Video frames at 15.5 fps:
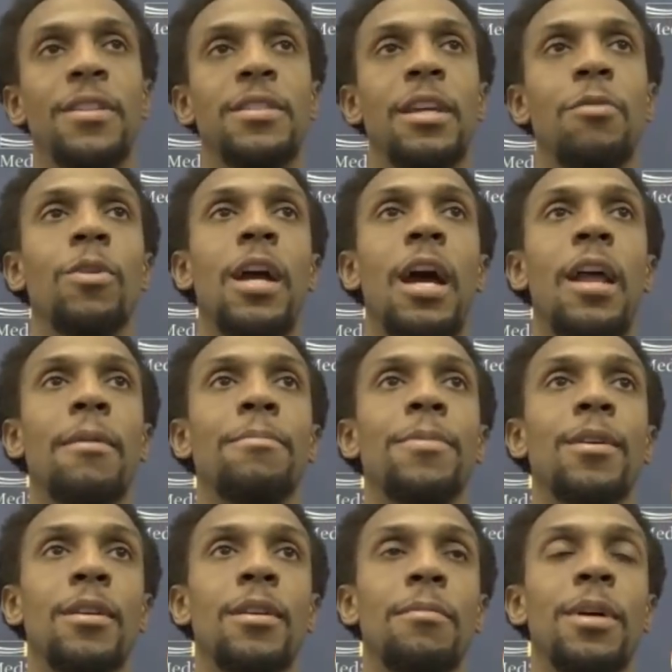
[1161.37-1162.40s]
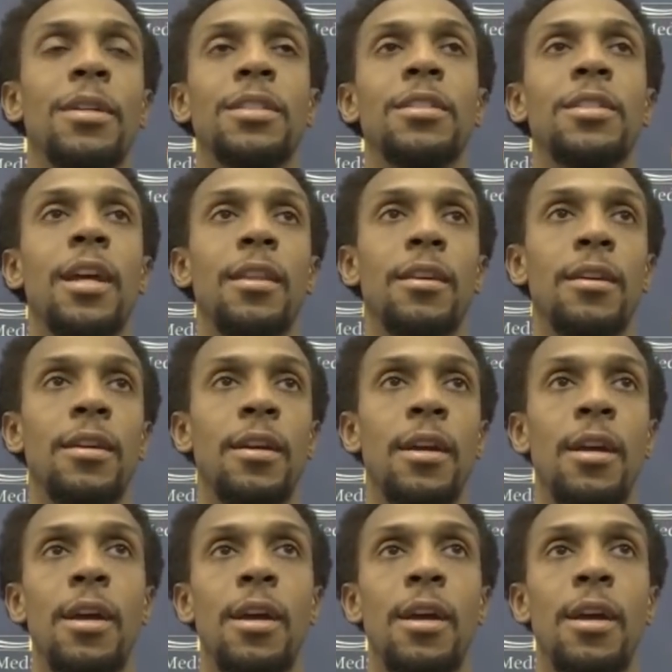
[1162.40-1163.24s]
that we're kind of building amongst each other